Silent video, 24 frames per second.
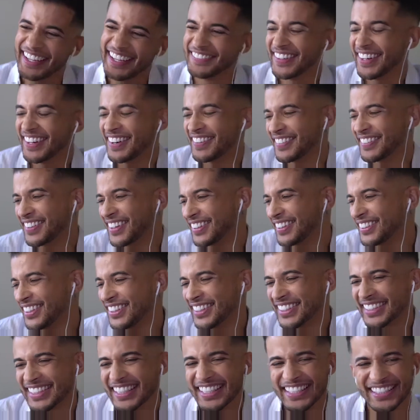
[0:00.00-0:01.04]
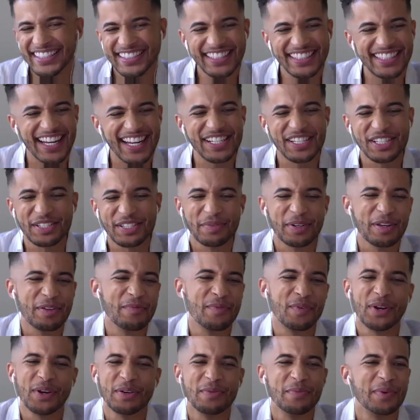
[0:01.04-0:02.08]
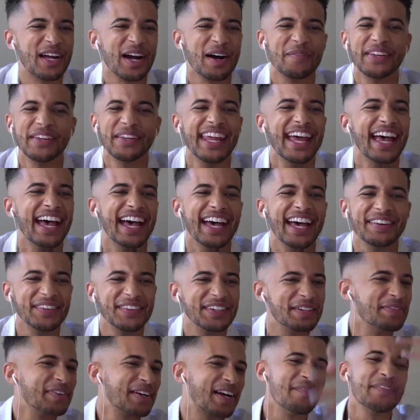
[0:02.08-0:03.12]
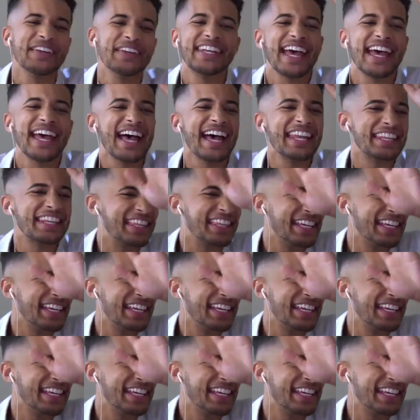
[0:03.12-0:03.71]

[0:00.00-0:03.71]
Bro, like, shit changes when you become a dad. When you become a dad, right.